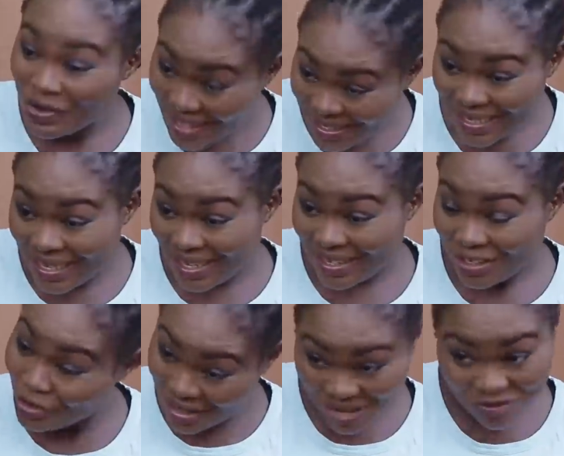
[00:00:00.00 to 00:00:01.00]
You want to go late
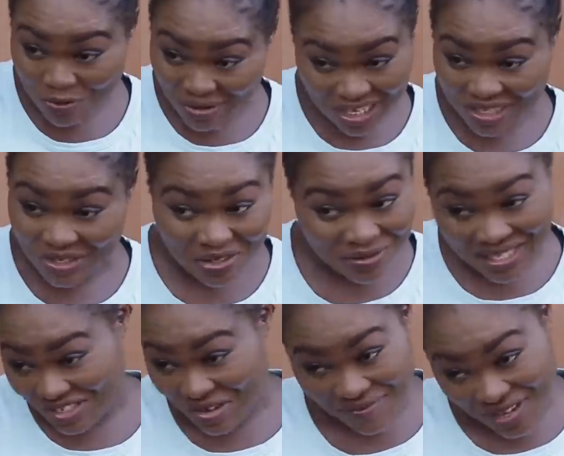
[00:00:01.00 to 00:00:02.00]
again. You know they have
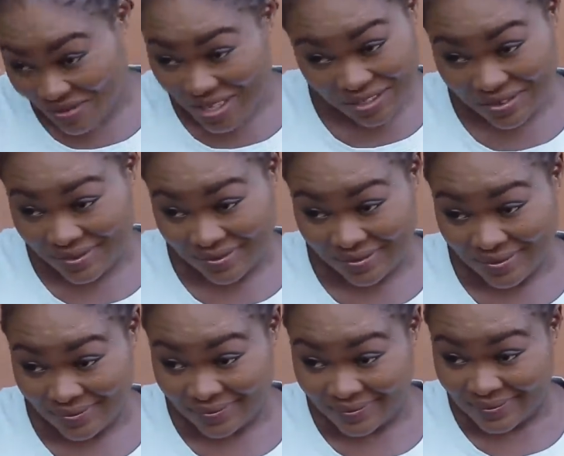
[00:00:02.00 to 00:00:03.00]
reported you to the Ministry of
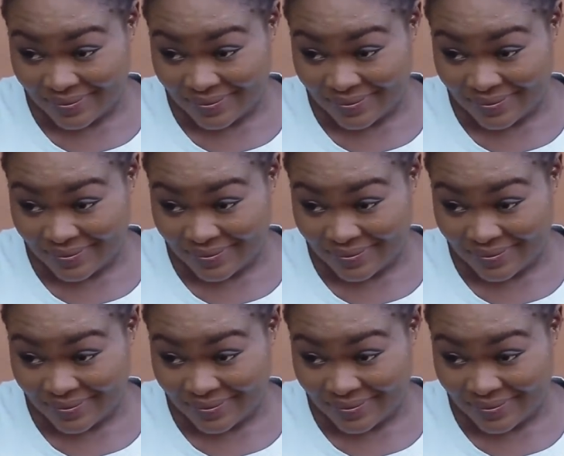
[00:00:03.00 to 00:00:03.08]
Education.